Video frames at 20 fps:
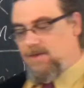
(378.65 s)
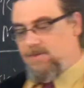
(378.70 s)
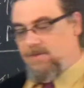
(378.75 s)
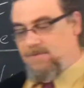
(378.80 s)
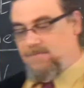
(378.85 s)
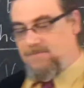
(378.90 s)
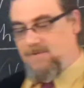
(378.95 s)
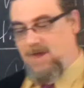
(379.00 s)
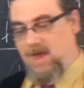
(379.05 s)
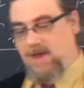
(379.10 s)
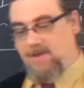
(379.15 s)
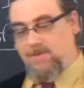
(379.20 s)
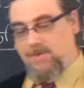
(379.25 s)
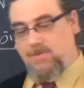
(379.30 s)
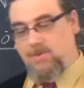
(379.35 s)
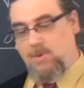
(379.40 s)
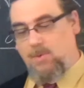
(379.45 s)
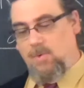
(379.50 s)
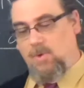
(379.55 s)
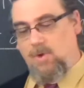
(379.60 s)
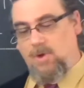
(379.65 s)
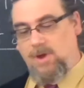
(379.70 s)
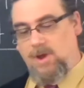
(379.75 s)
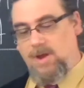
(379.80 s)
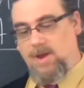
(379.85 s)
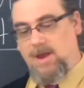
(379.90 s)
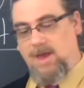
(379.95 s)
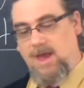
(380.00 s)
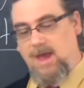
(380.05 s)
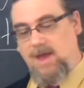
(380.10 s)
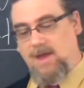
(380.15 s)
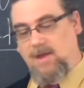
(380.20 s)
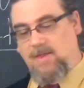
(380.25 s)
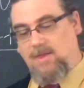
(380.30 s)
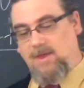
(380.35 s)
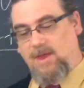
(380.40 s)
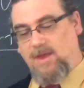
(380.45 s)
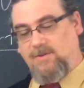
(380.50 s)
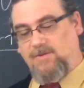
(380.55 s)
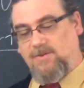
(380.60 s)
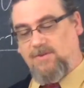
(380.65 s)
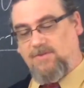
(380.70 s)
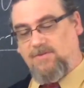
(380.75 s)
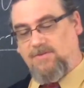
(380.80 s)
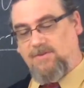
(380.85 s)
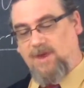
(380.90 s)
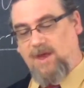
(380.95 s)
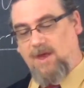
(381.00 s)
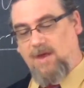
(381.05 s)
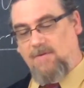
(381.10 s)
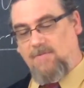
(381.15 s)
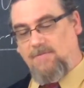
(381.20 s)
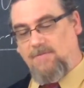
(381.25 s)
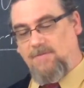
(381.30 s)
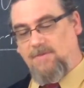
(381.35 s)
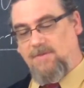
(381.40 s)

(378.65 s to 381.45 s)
the fact that the work annihilates itself,